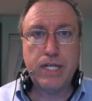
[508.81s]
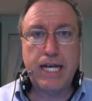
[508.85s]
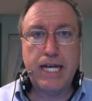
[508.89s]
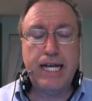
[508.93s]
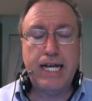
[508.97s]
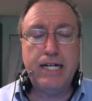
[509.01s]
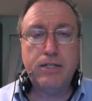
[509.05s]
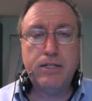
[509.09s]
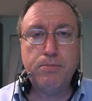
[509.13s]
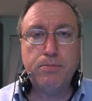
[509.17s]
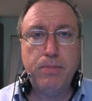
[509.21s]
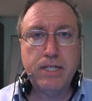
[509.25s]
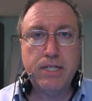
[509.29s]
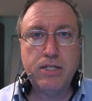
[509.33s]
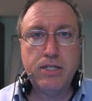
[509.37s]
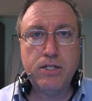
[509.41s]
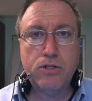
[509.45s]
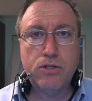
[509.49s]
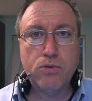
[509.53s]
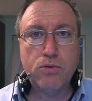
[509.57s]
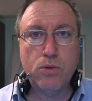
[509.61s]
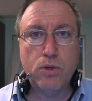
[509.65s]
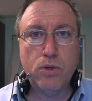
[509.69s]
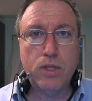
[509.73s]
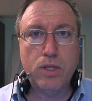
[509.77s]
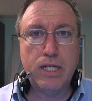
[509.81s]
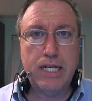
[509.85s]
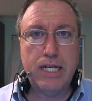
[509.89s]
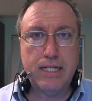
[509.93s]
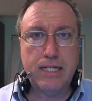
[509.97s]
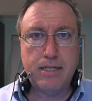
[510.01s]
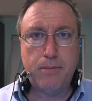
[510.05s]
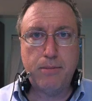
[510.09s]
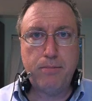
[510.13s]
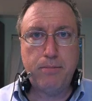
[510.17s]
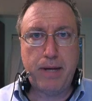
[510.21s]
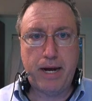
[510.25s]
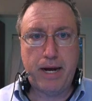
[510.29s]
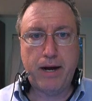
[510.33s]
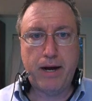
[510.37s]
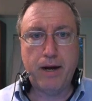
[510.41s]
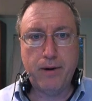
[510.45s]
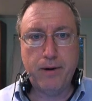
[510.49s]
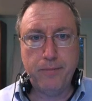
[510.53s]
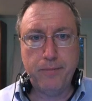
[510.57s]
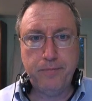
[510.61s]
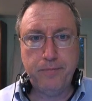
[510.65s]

Each business rule is a pair.